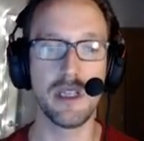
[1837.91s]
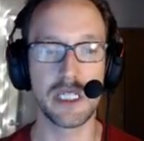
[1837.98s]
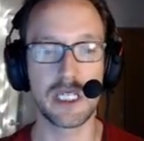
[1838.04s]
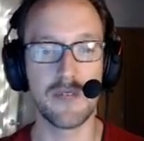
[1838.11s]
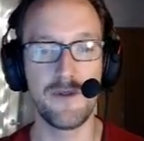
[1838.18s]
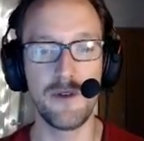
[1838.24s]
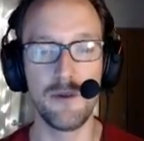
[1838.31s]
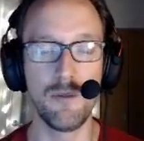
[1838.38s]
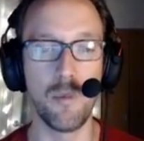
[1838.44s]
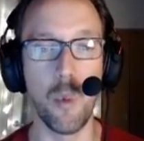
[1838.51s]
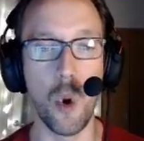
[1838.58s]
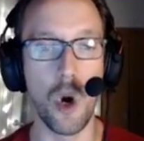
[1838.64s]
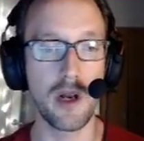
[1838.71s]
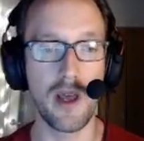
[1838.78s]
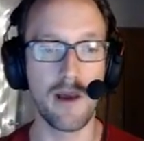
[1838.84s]
Like if you
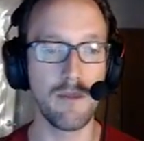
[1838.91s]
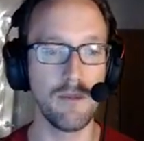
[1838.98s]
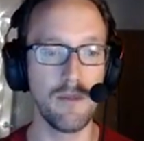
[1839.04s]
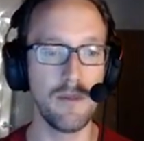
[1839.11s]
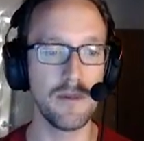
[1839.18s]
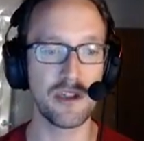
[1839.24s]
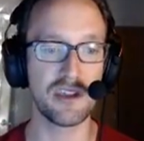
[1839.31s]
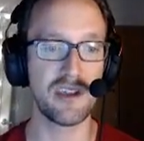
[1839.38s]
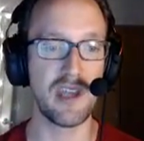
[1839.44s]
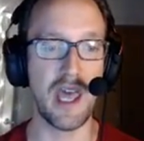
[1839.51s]
want to just